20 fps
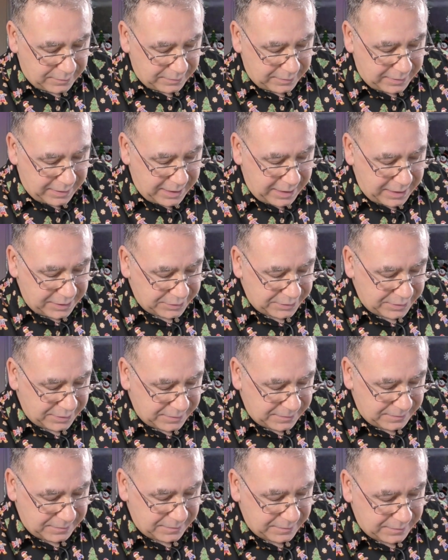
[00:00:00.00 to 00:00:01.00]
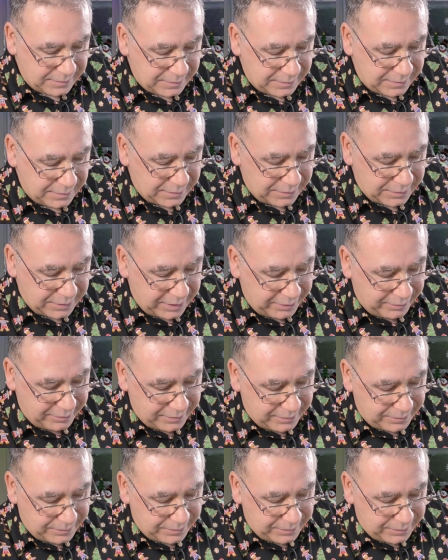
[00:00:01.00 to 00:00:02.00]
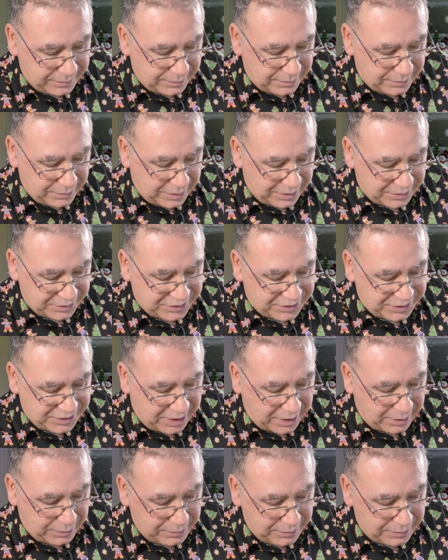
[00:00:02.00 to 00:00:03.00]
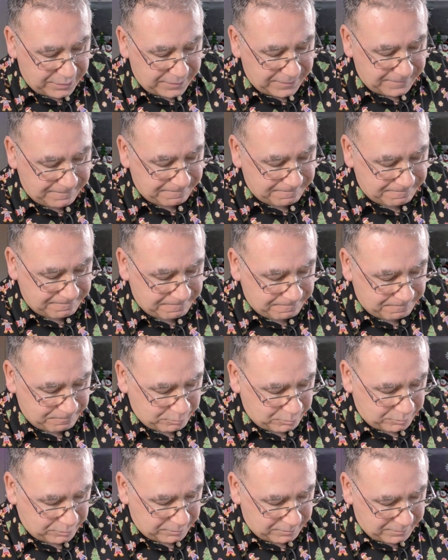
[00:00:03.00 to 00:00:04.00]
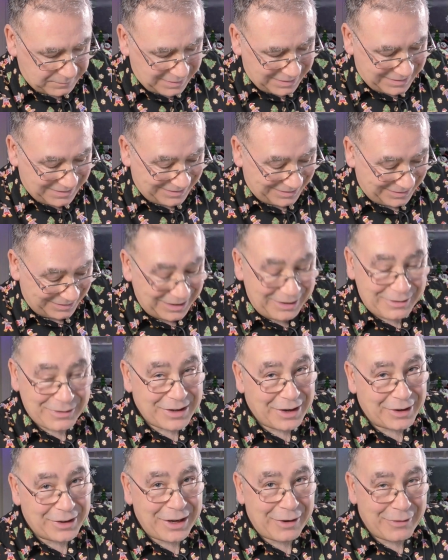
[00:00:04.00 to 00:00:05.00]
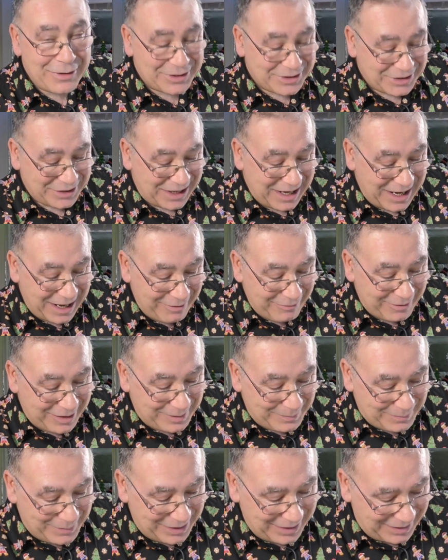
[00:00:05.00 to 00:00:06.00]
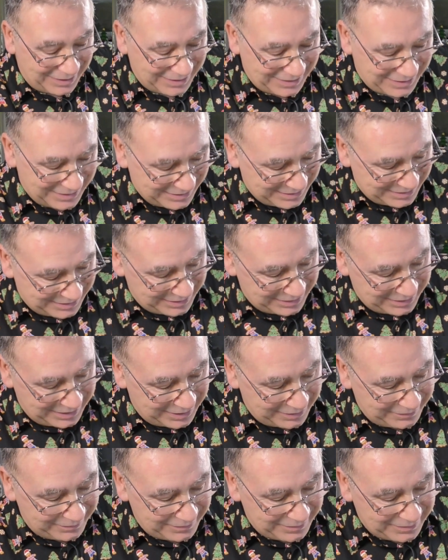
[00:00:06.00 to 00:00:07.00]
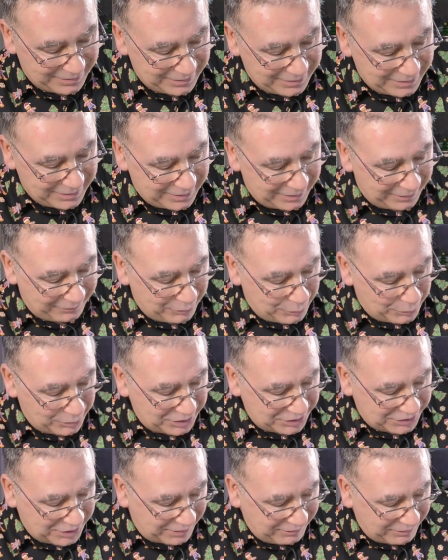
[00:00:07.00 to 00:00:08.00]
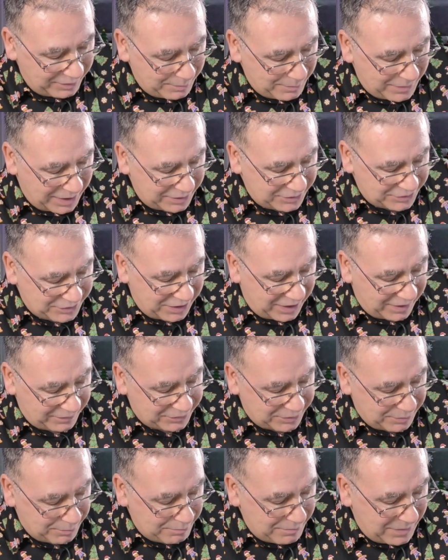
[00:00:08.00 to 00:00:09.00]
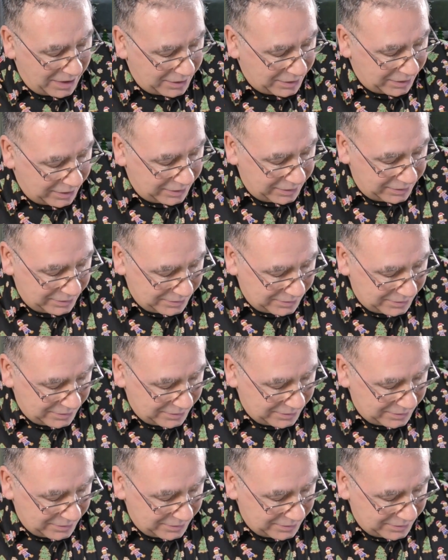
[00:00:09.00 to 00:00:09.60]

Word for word: Yeah? Yeah. Like so. I know, I know it's scary, but you know, if you want to save yourself some money